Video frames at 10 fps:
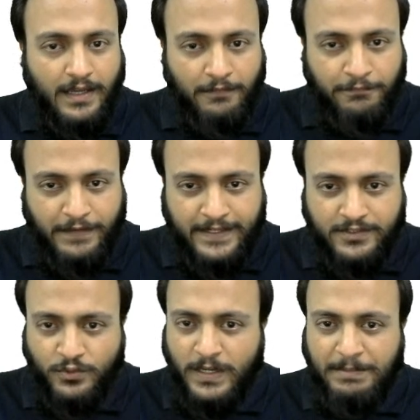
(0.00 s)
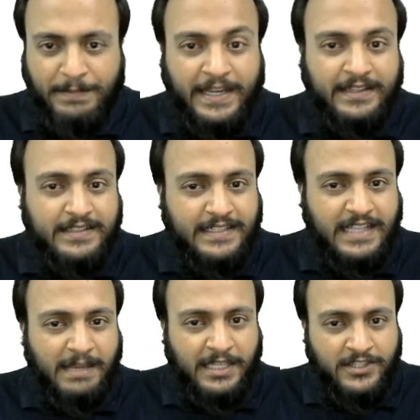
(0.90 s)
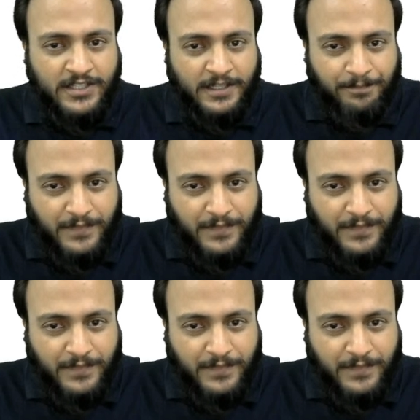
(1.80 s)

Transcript: friends who are preparing this examination.